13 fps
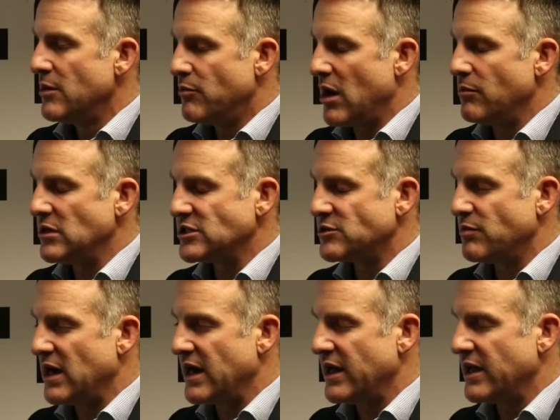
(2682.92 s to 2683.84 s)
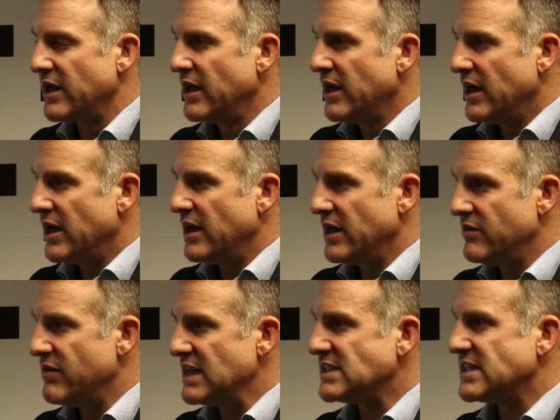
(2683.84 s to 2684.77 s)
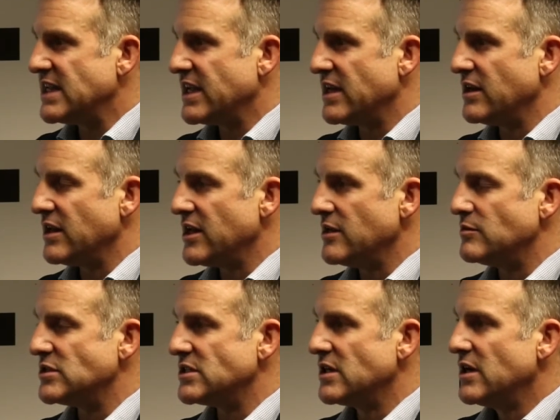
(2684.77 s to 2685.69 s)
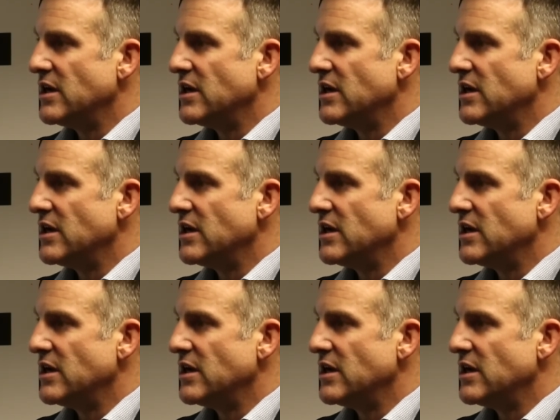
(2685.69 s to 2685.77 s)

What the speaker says: published by Investec and Gibbs,